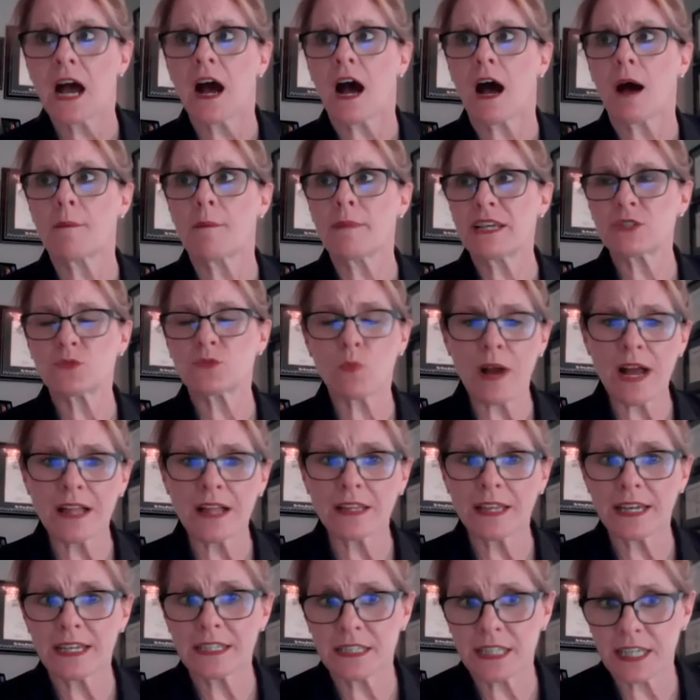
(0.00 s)
as well
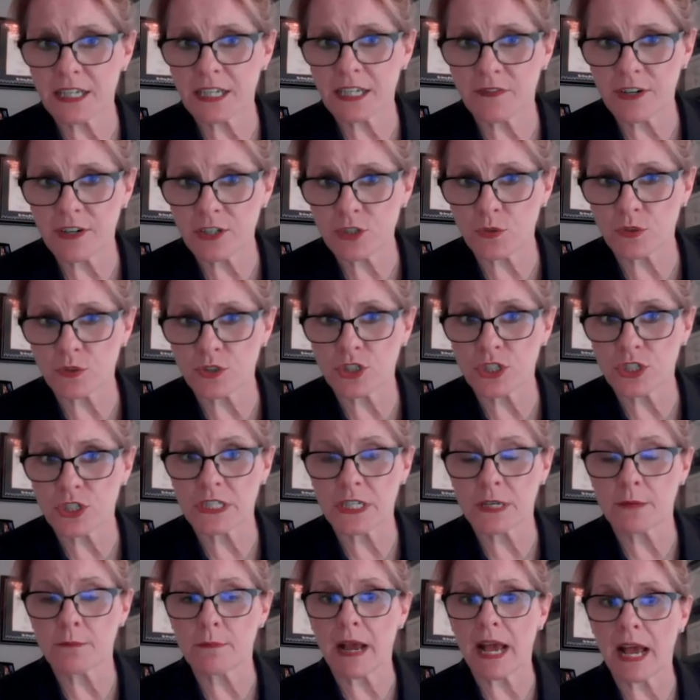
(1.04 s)
as individuals just
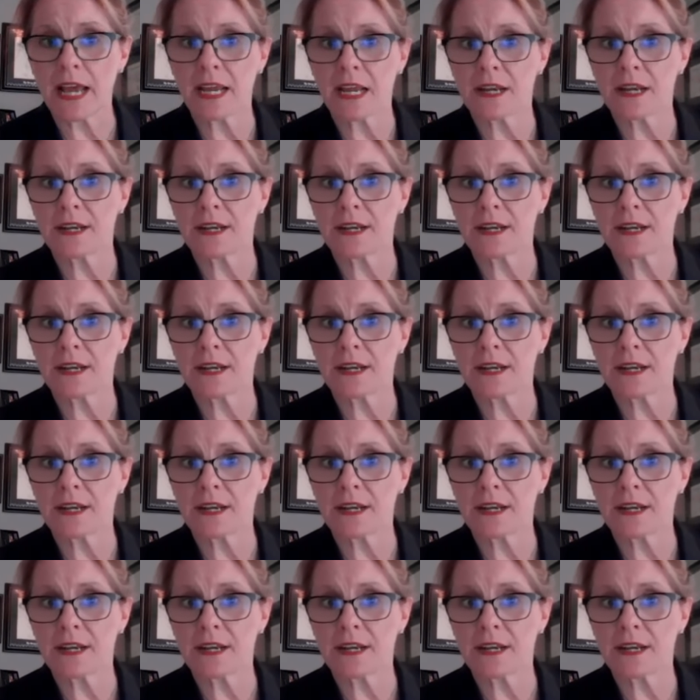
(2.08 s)
in my